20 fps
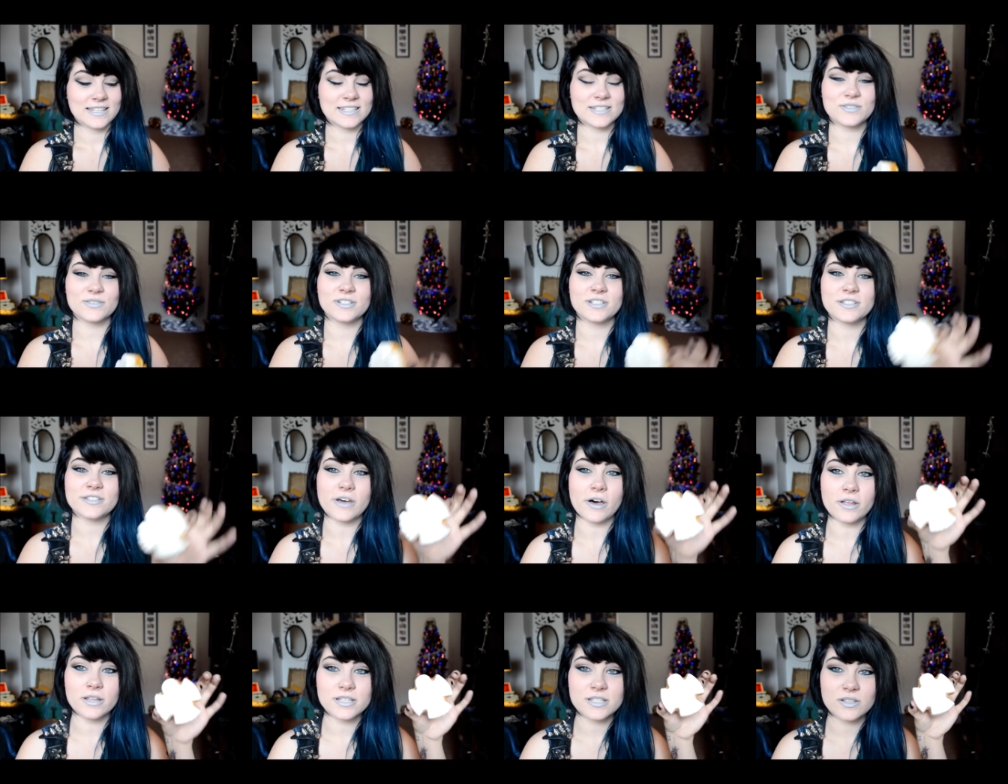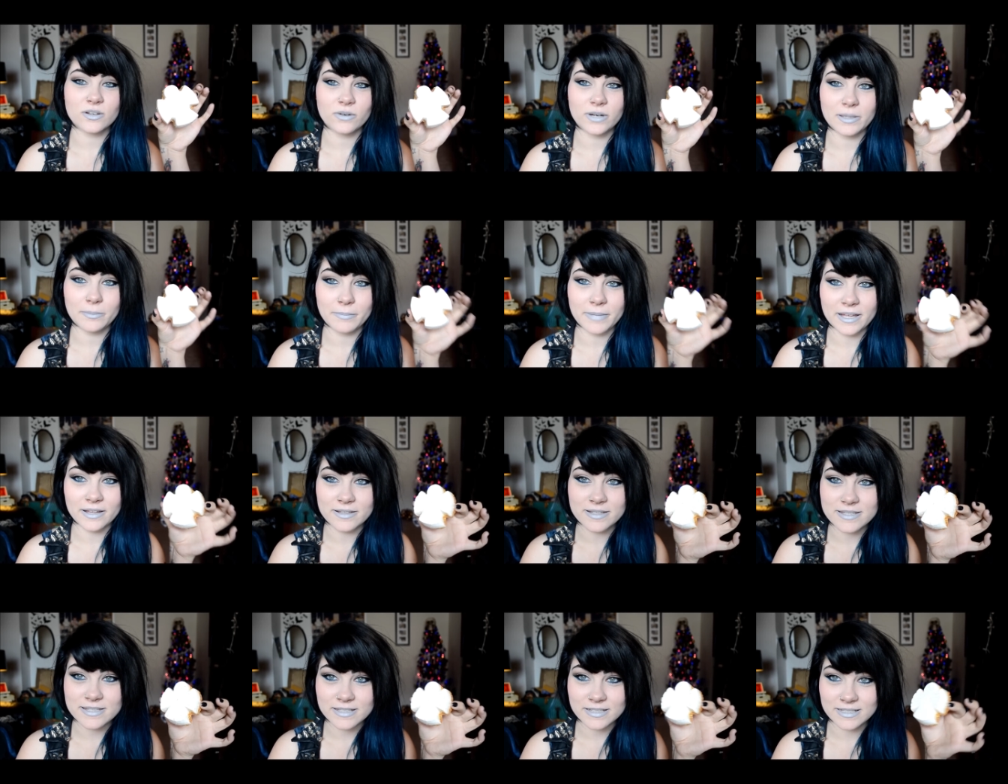this one is also a
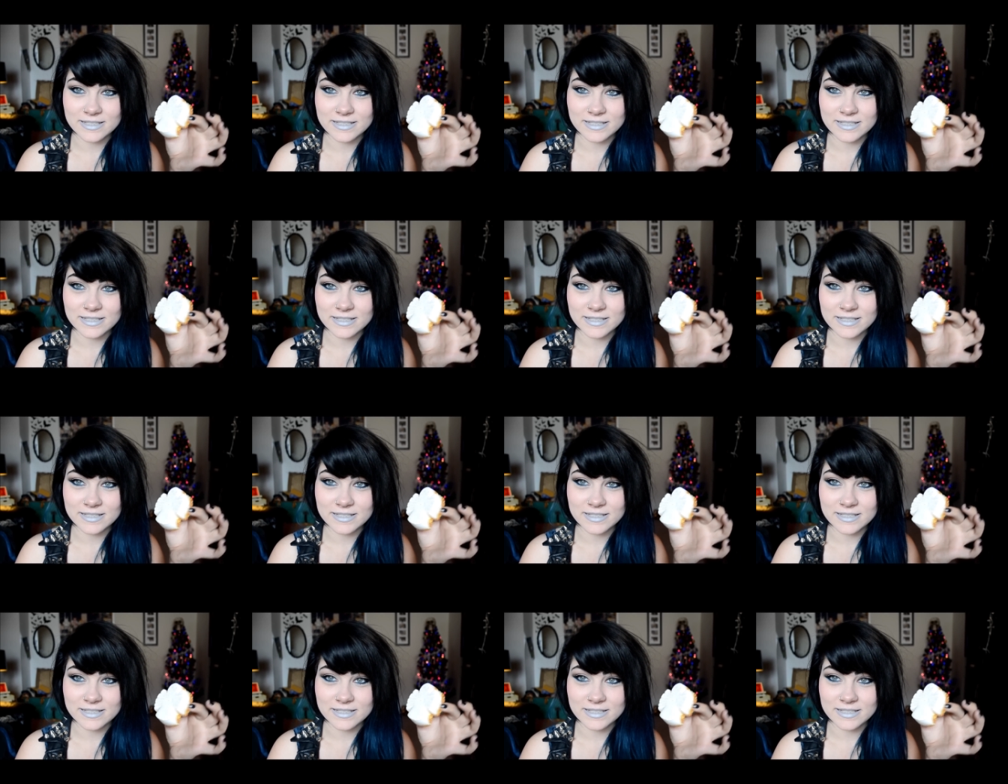melt.